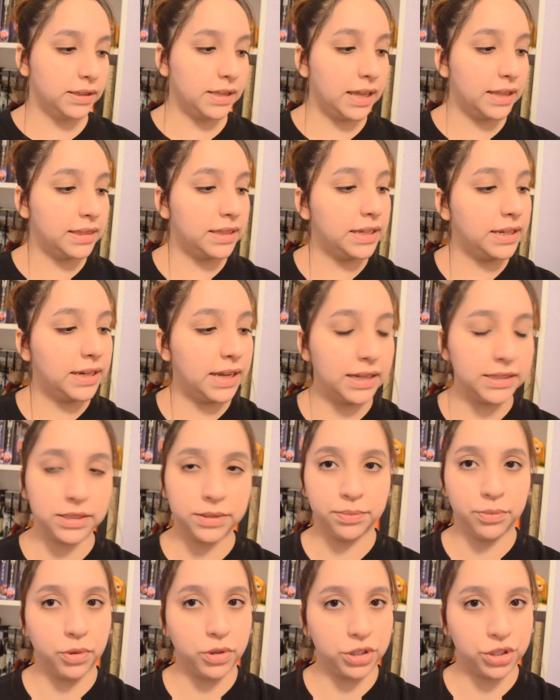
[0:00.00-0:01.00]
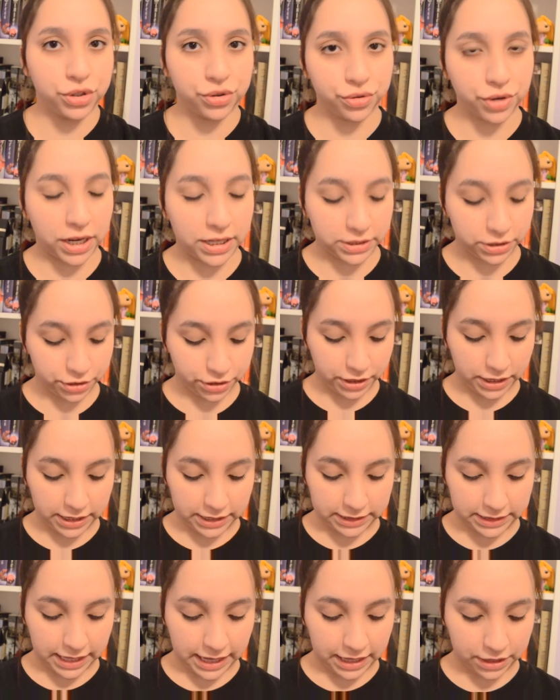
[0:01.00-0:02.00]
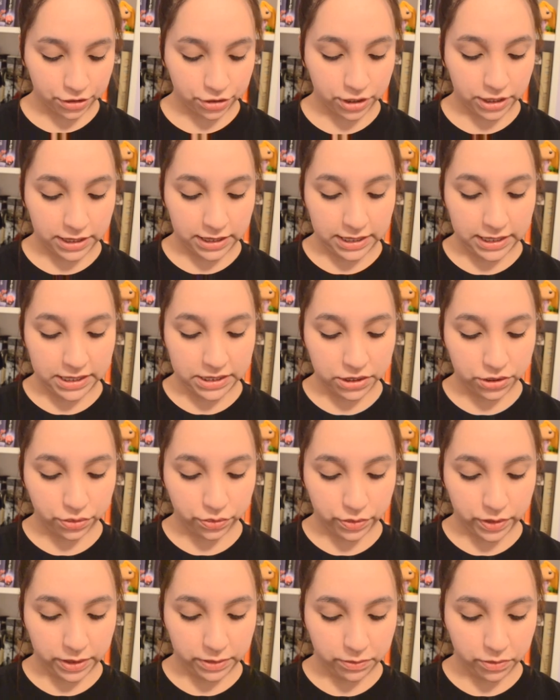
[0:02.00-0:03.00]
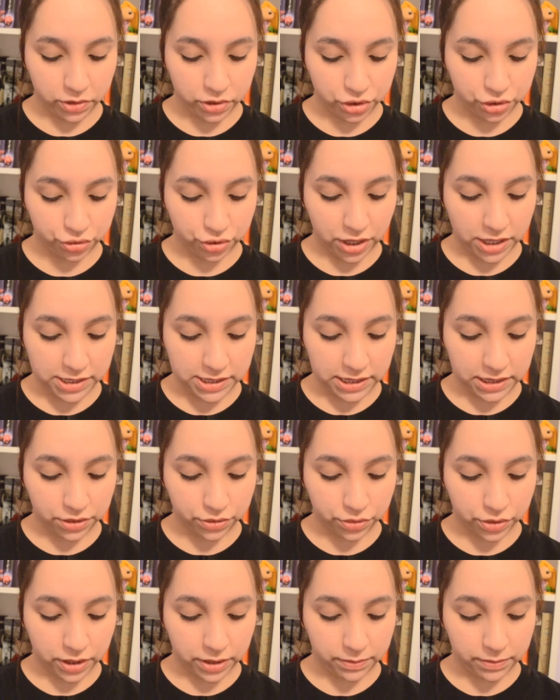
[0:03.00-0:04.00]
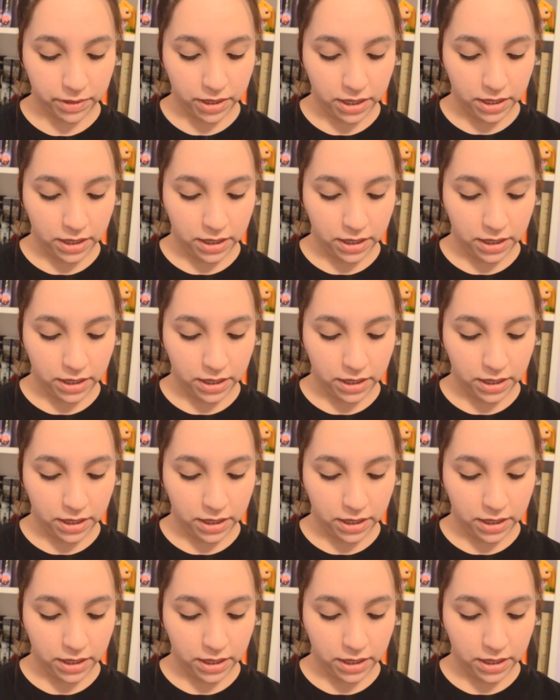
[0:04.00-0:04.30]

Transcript: Then the next moisturizer is actually the Serene Moisturizing Cream